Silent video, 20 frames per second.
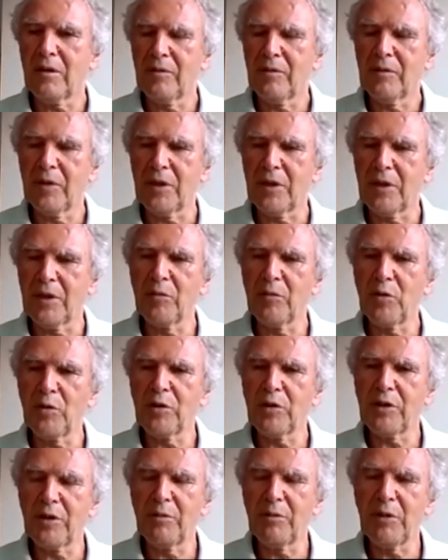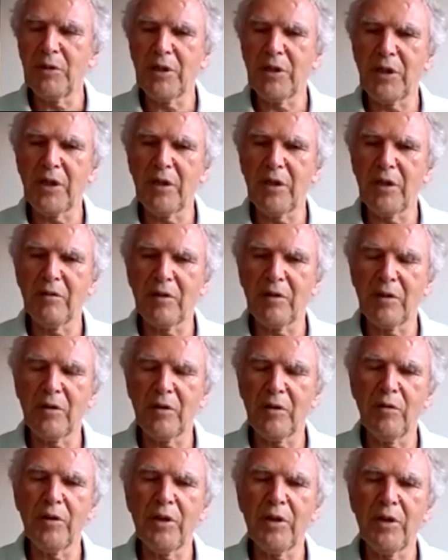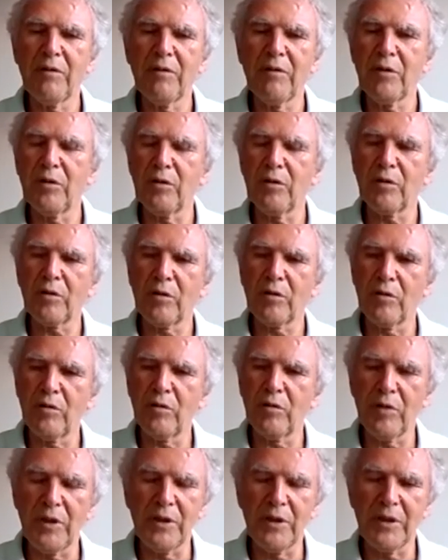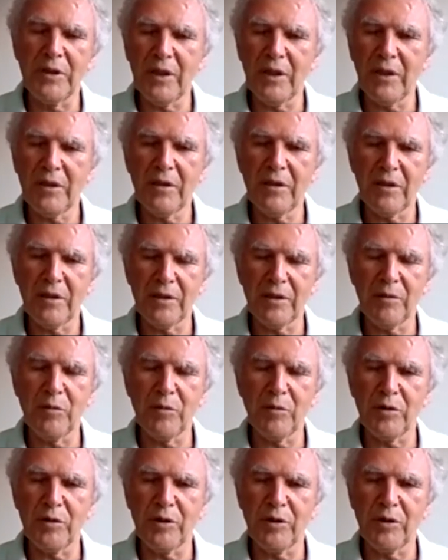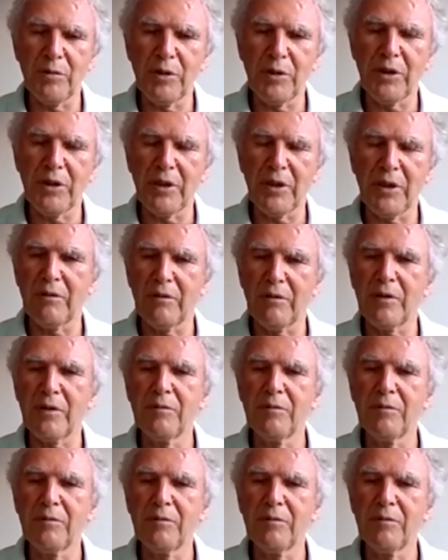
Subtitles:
asymptotic behavior or even don't know exact asymptotic behavior.